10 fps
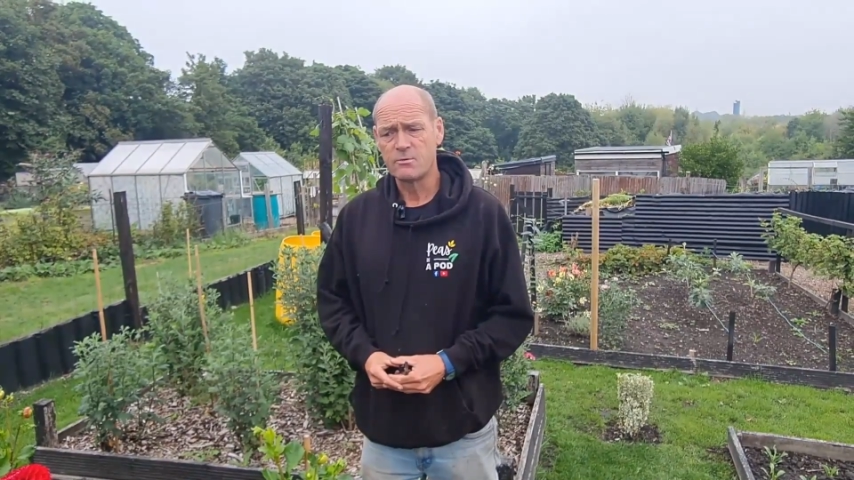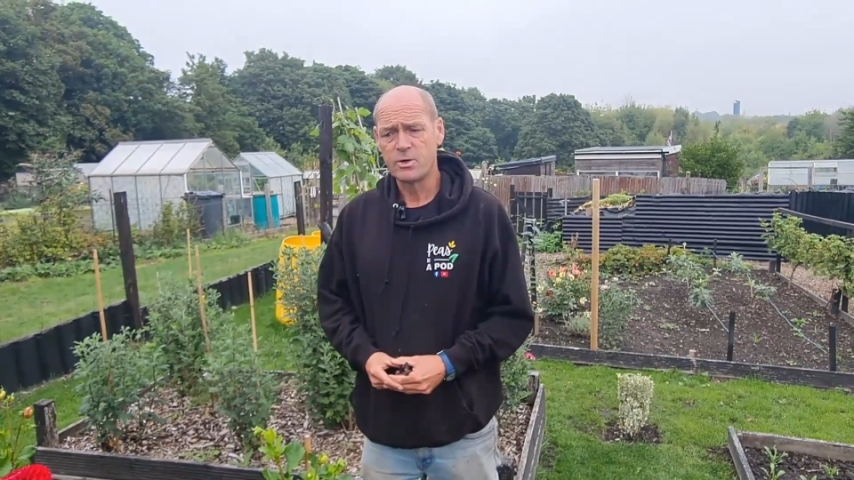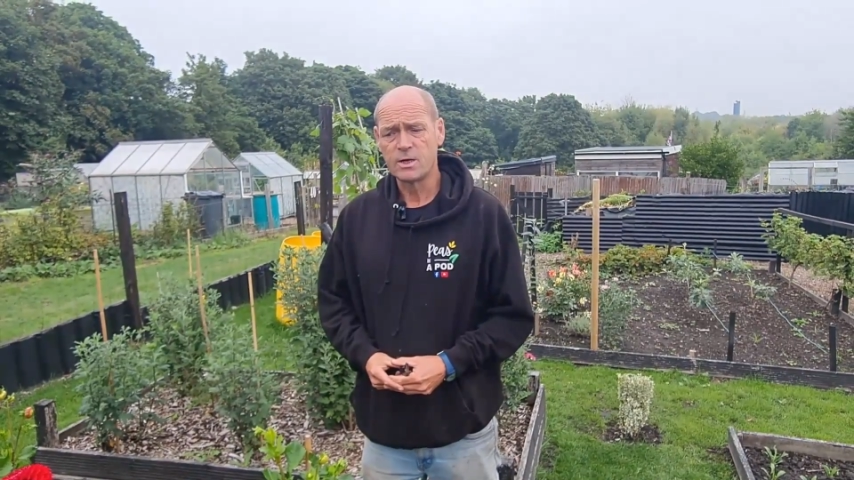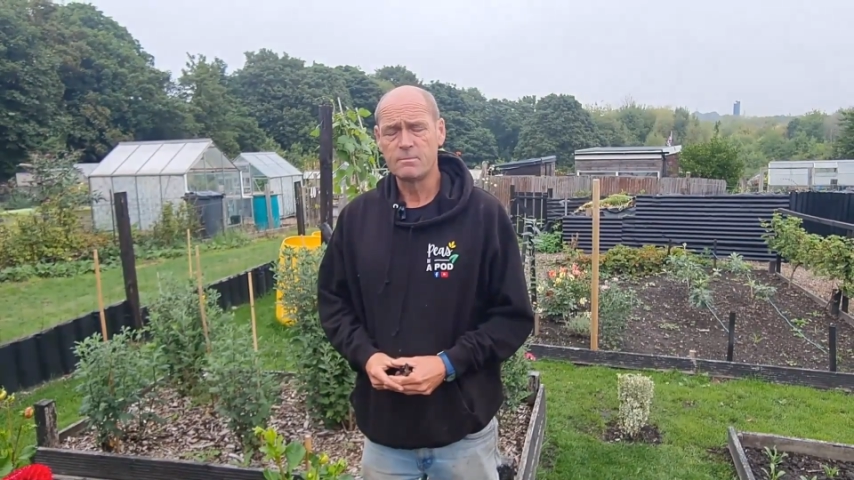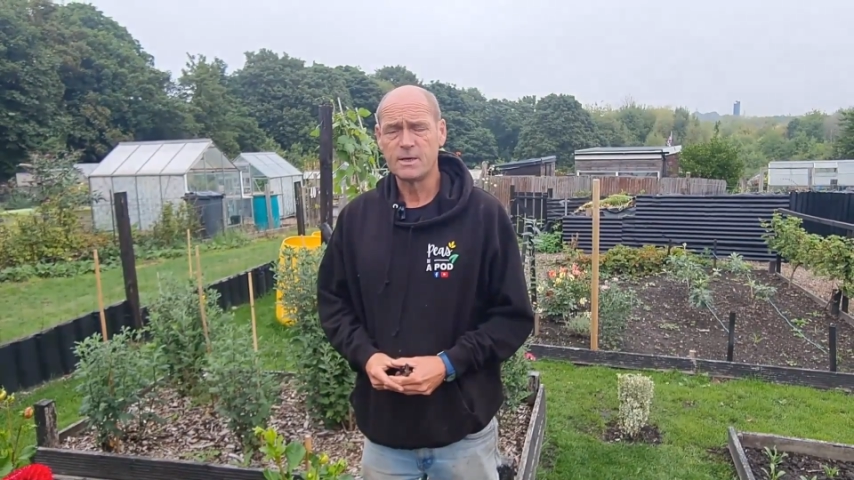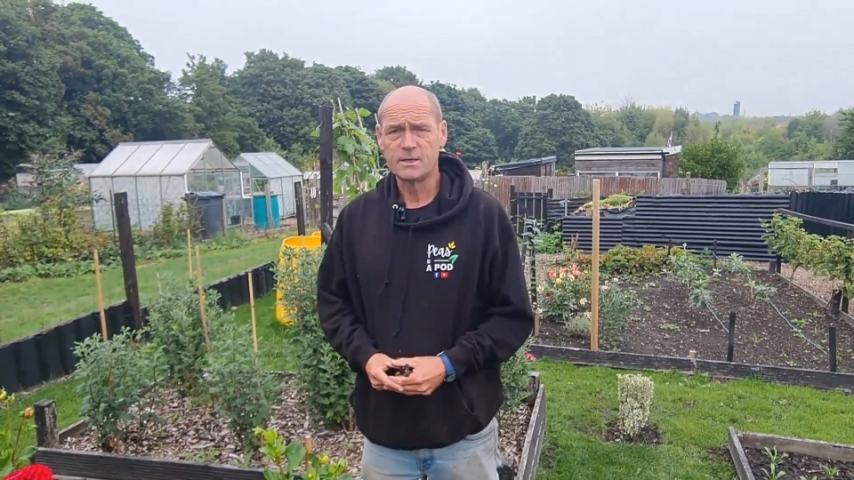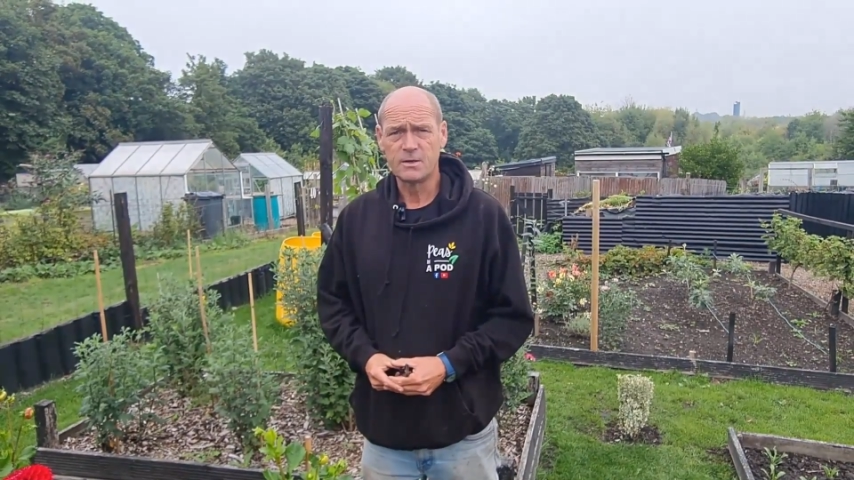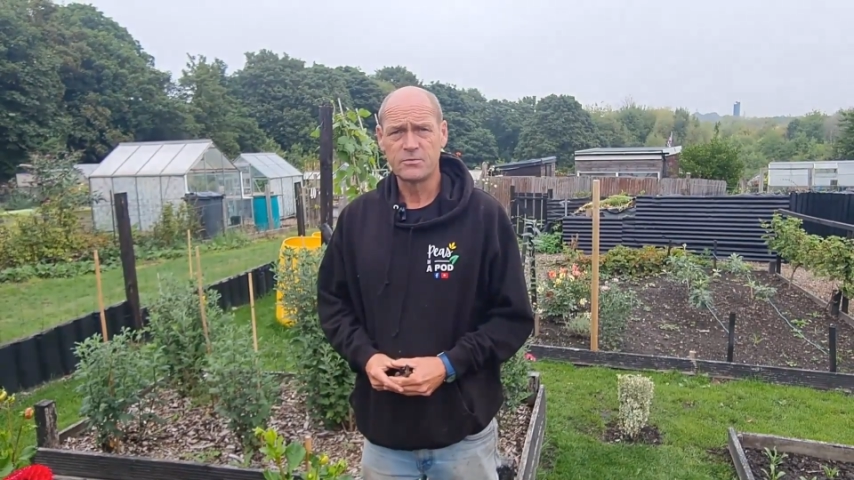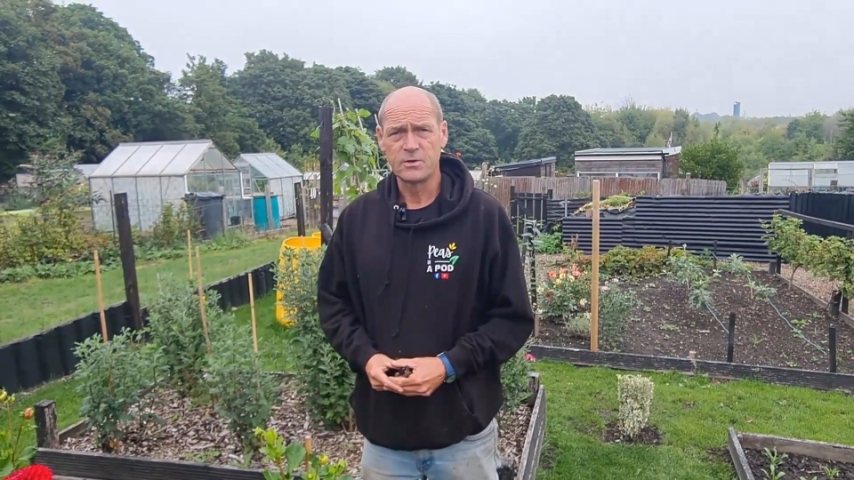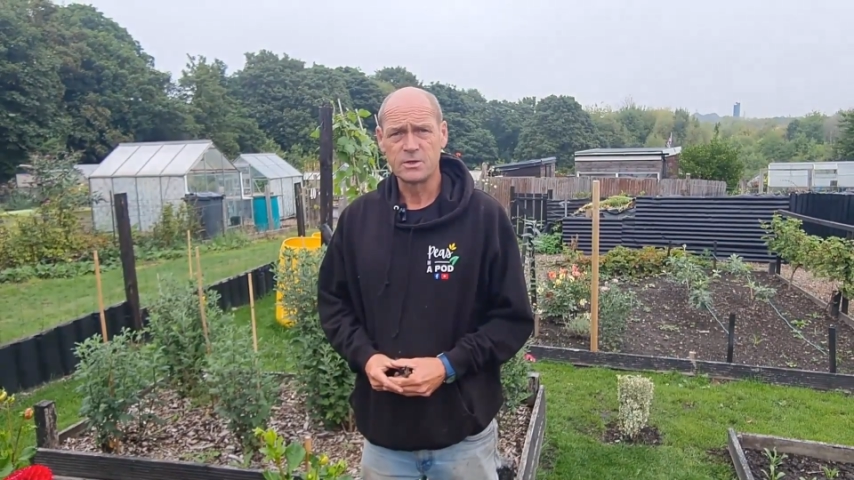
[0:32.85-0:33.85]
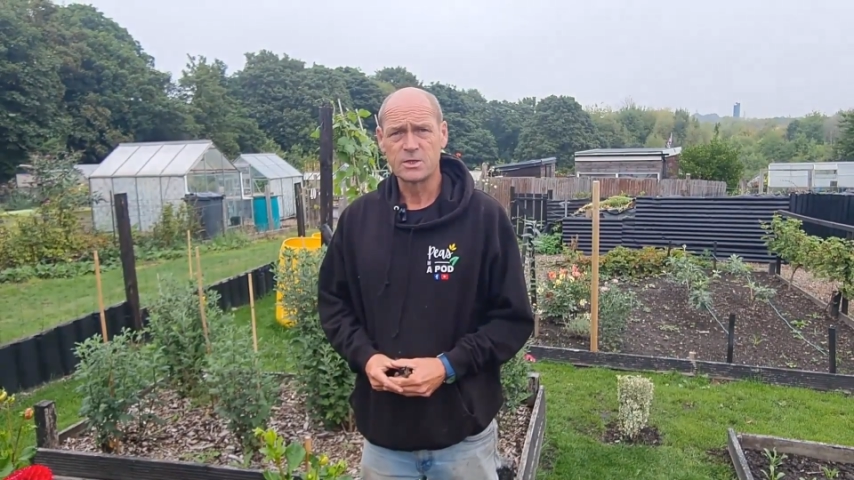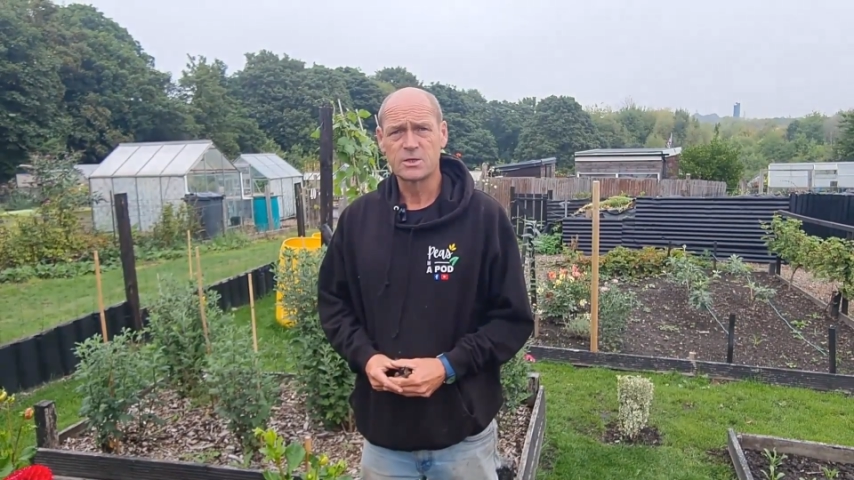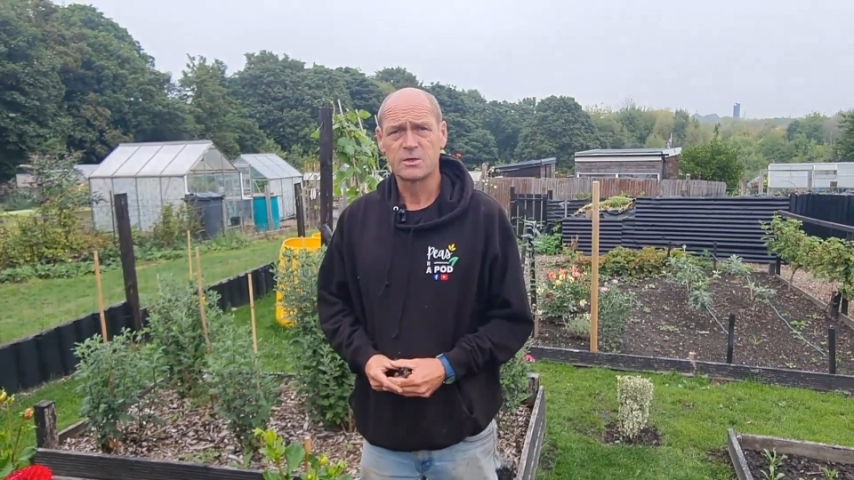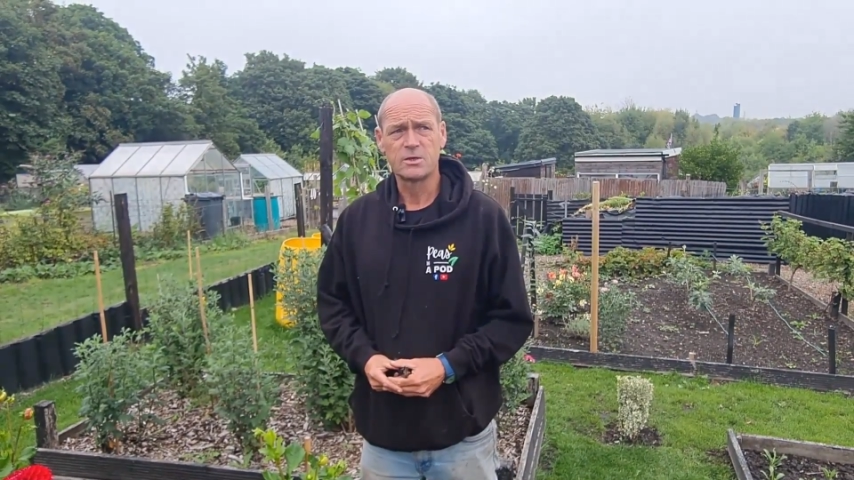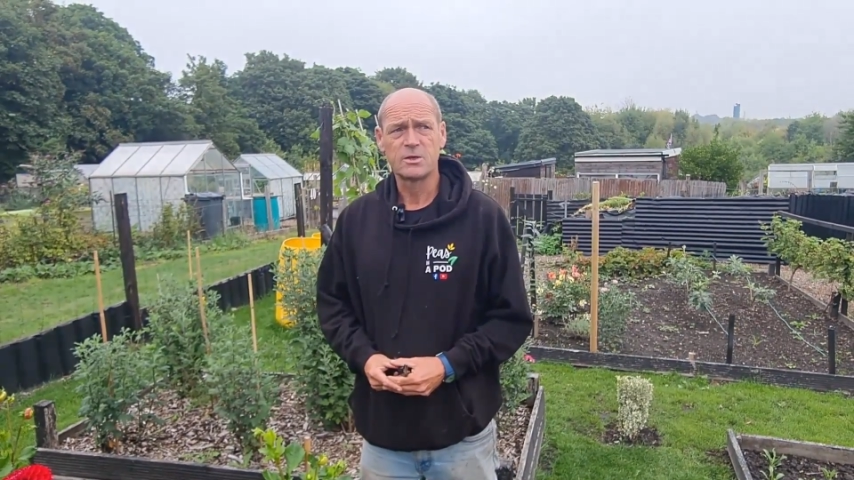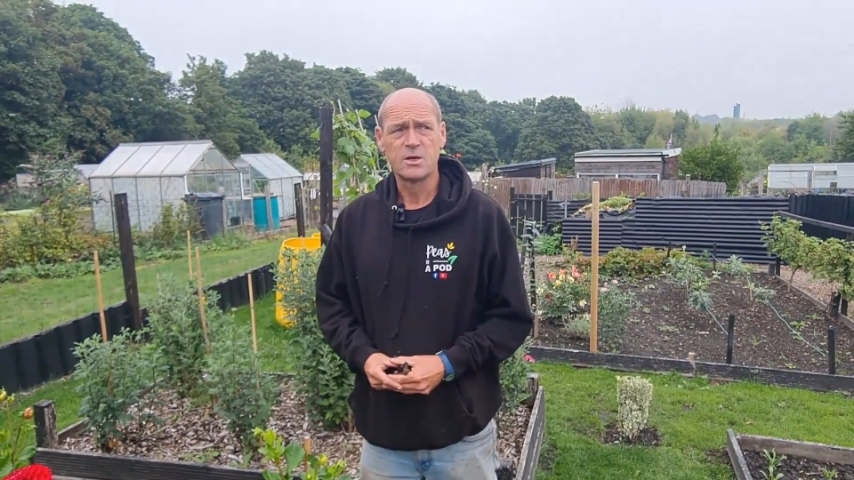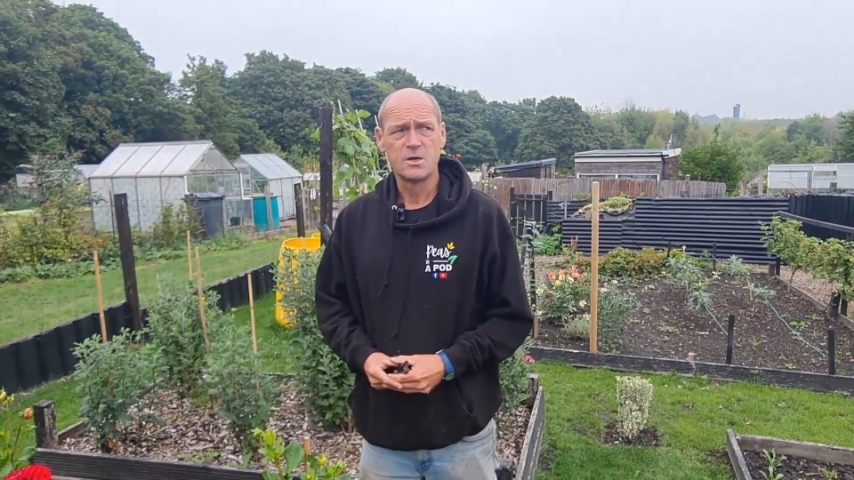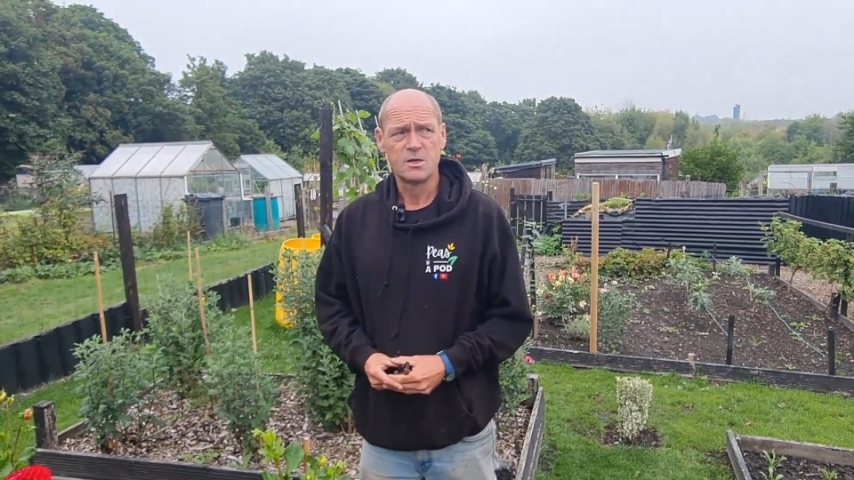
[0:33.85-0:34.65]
a really big difference to